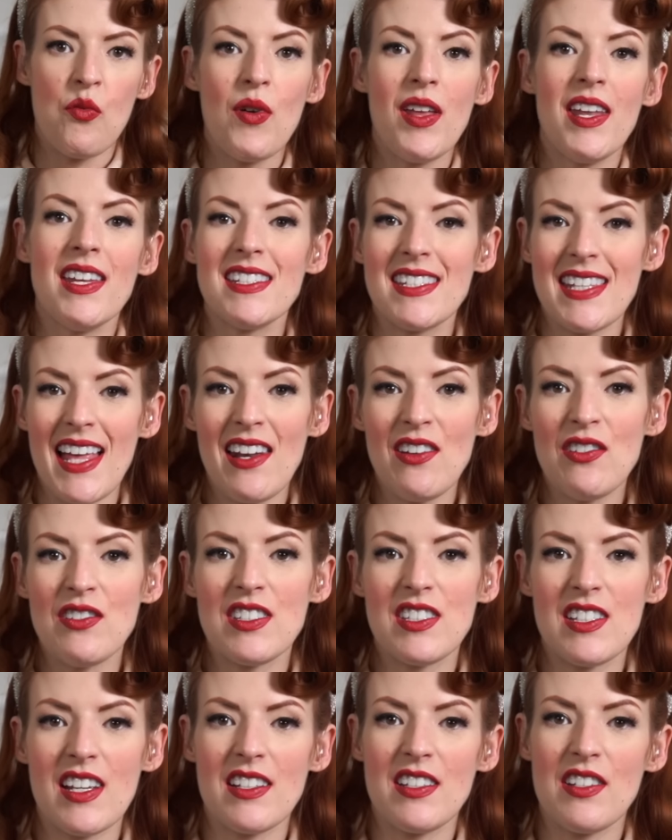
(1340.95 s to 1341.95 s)
When her salon
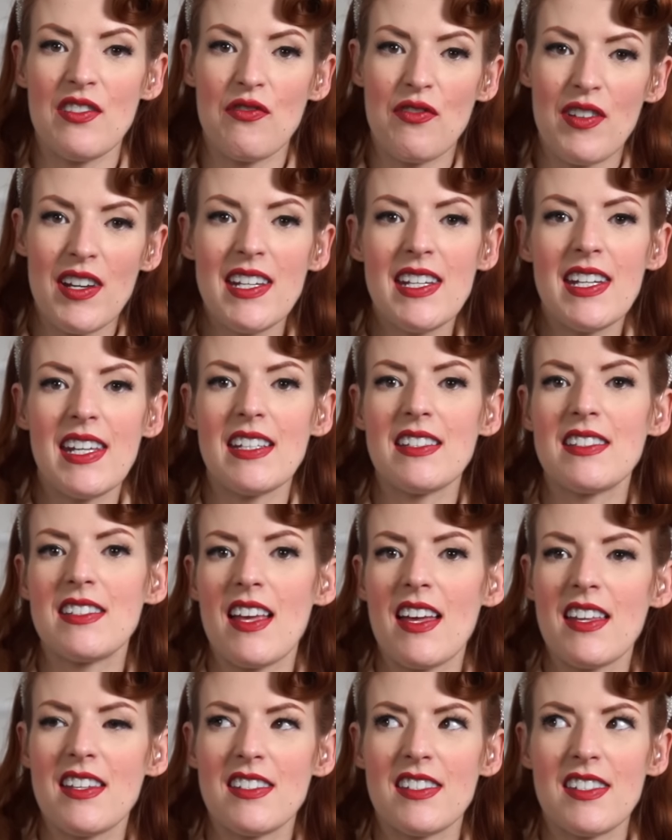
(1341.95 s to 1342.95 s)
started reading
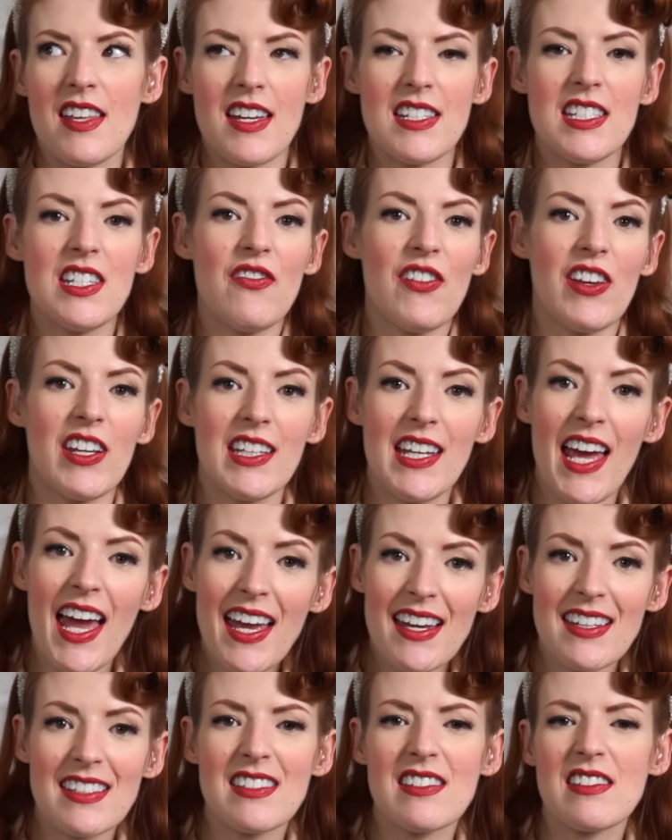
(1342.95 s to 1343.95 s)
certain scientific
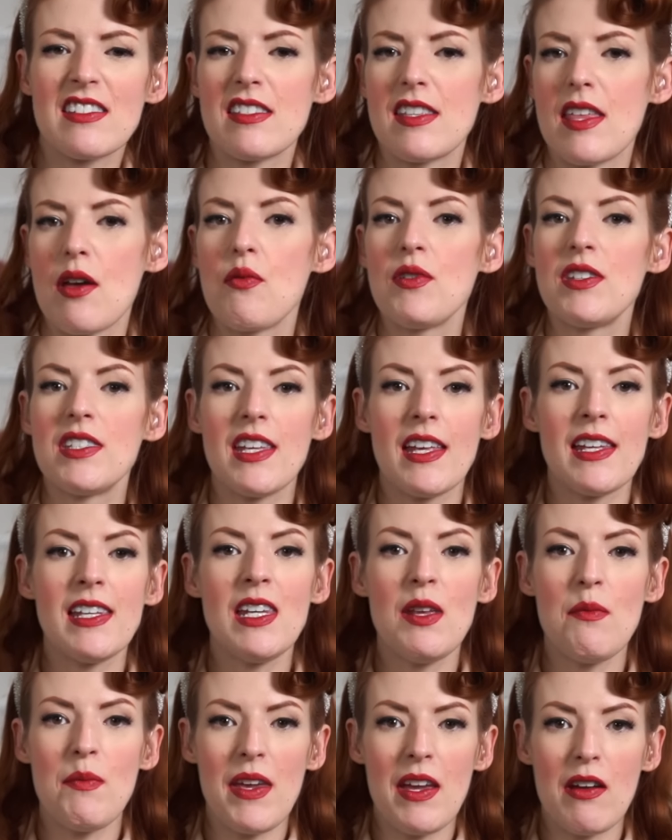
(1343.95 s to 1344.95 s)
texts, there would
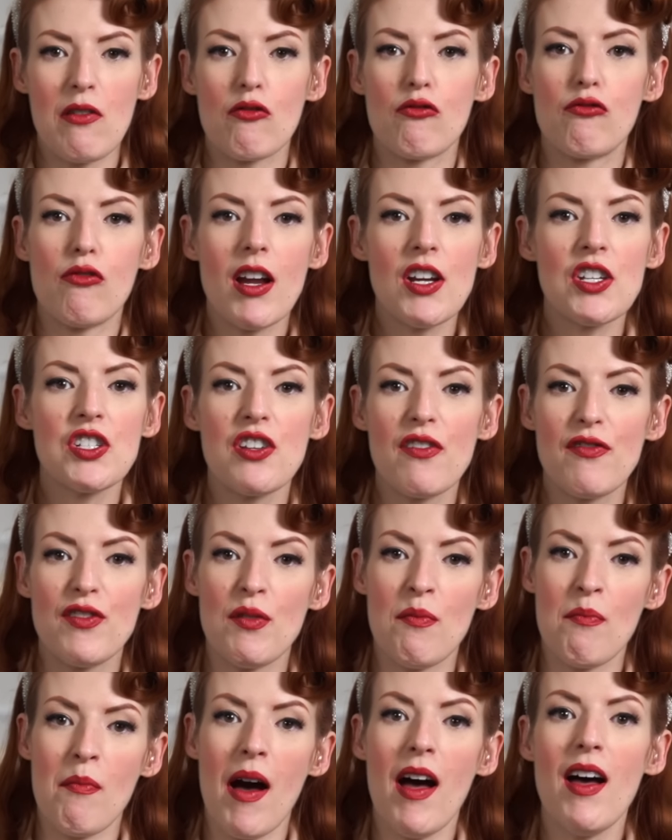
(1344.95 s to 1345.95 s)
suddenly be a rush of
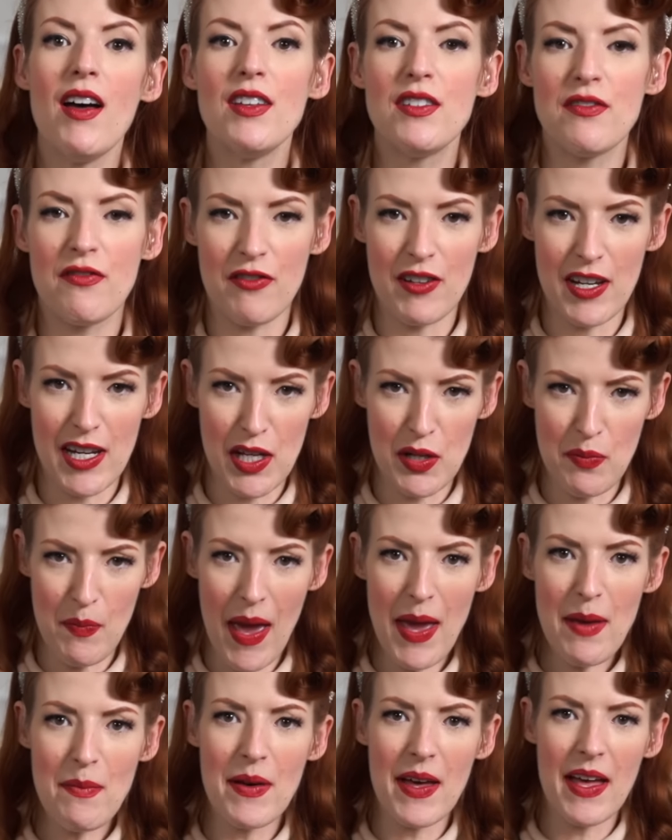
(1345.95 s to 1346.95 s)
demand for each
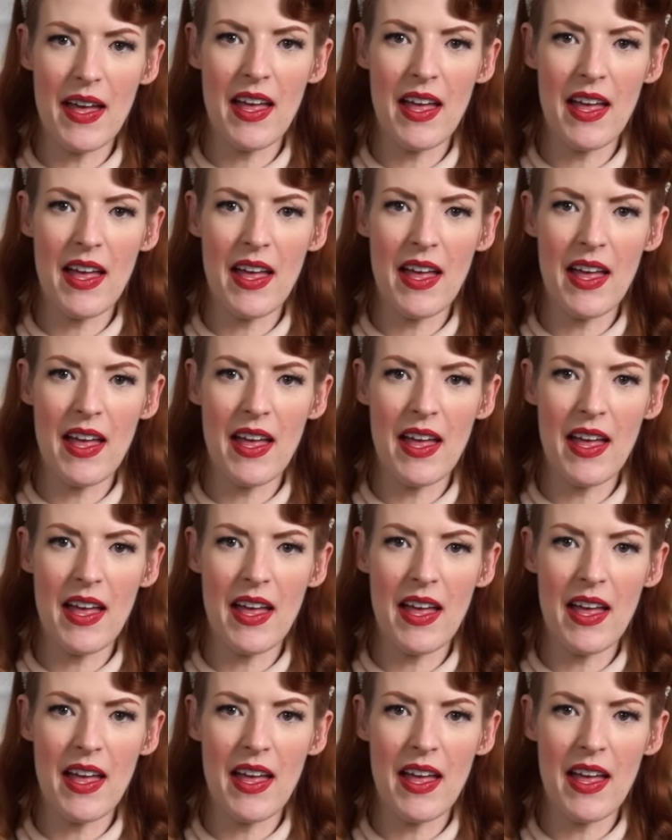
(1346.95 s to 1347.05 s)
paper.